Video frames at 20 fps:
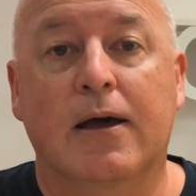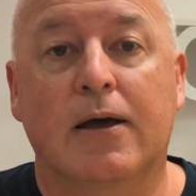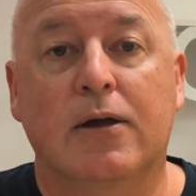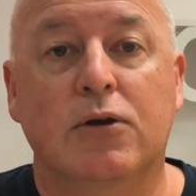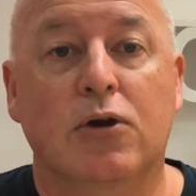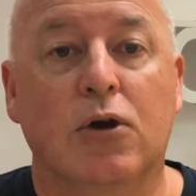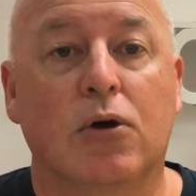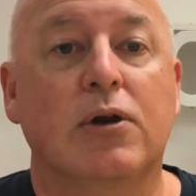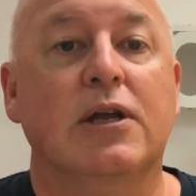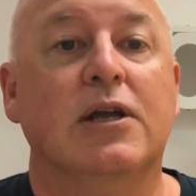
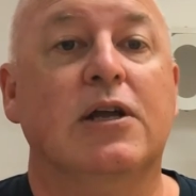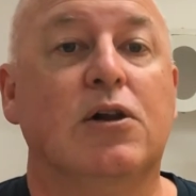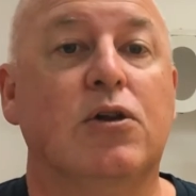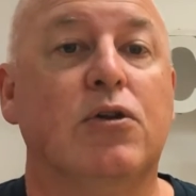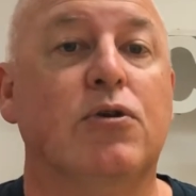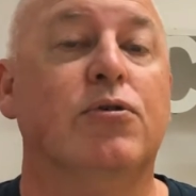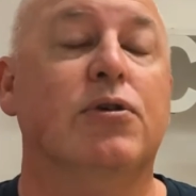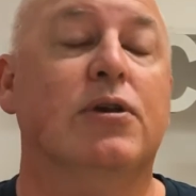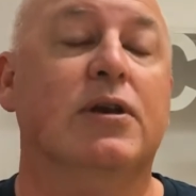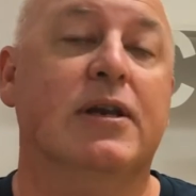not
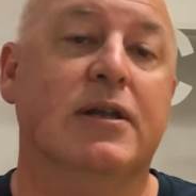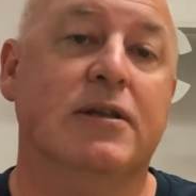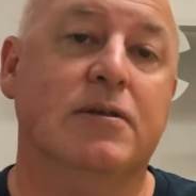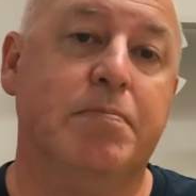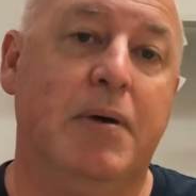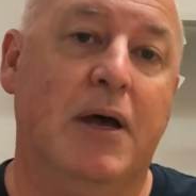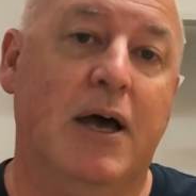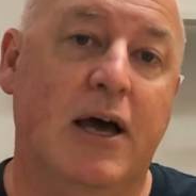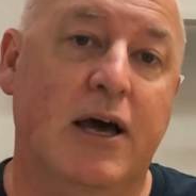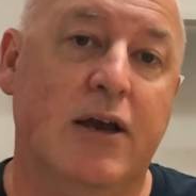included as
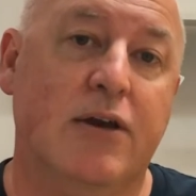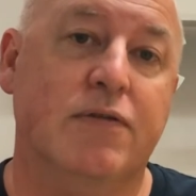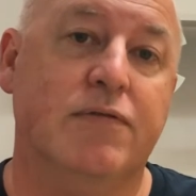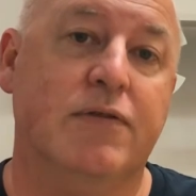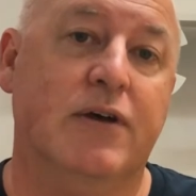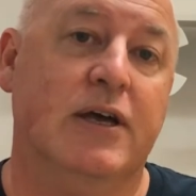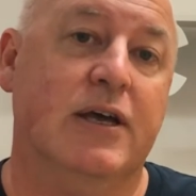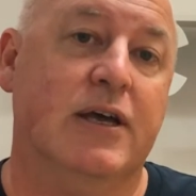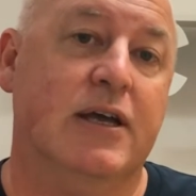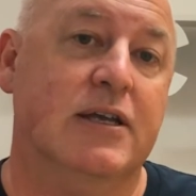part of
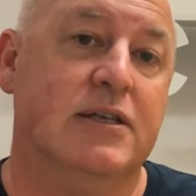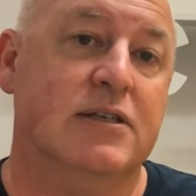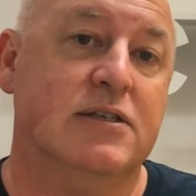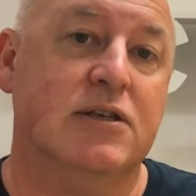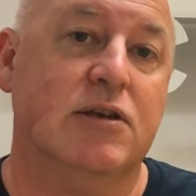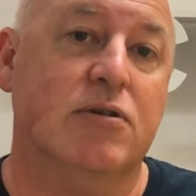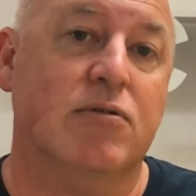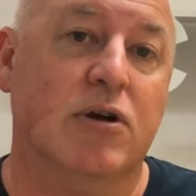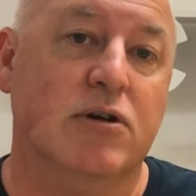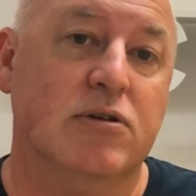a
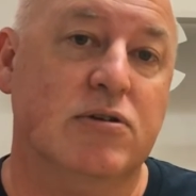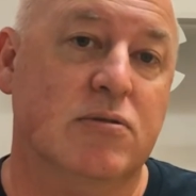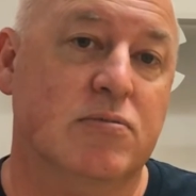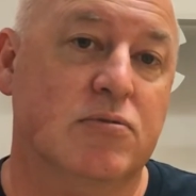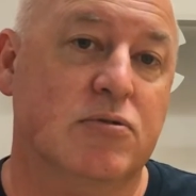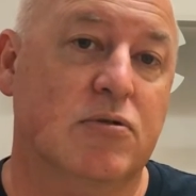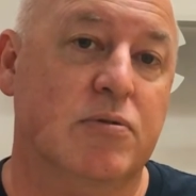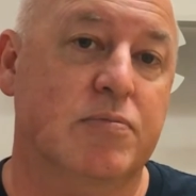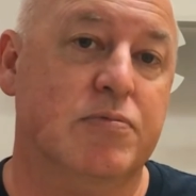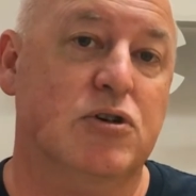Xero
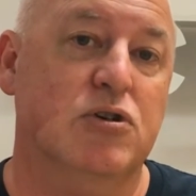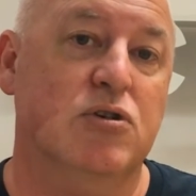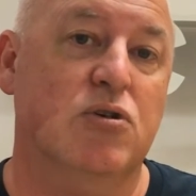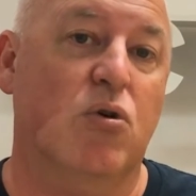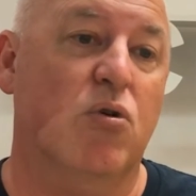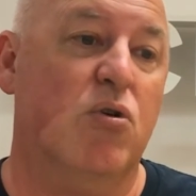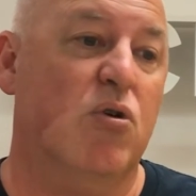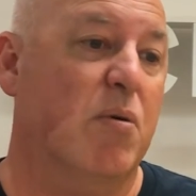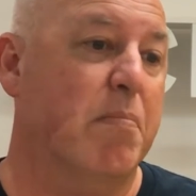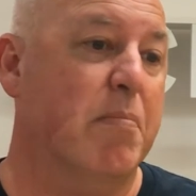subscription
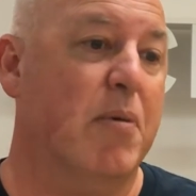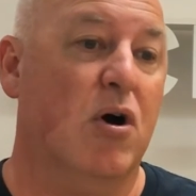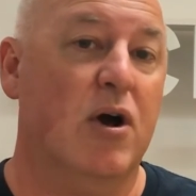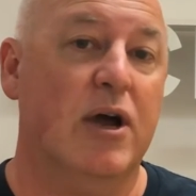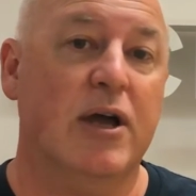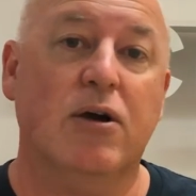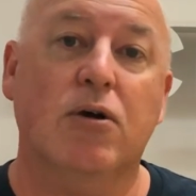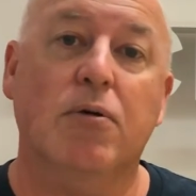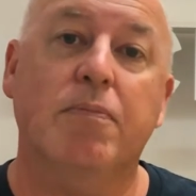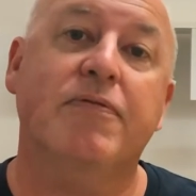or a
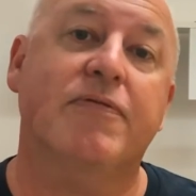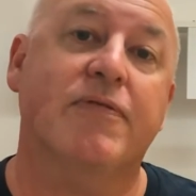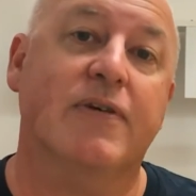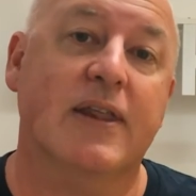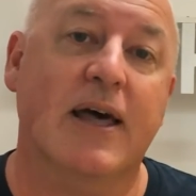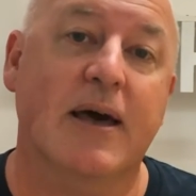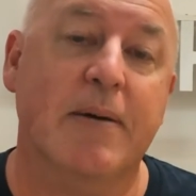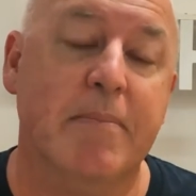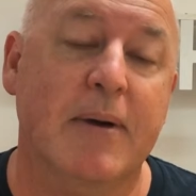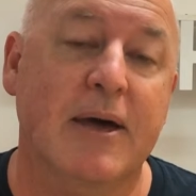MyOb for
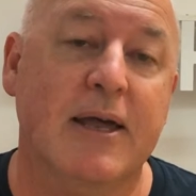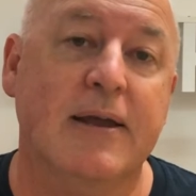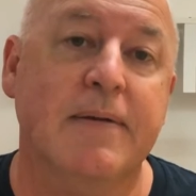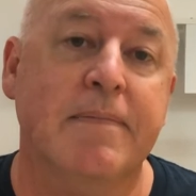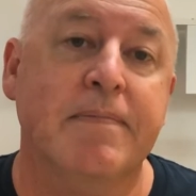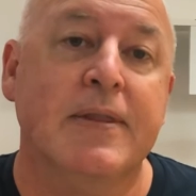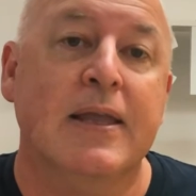that matter.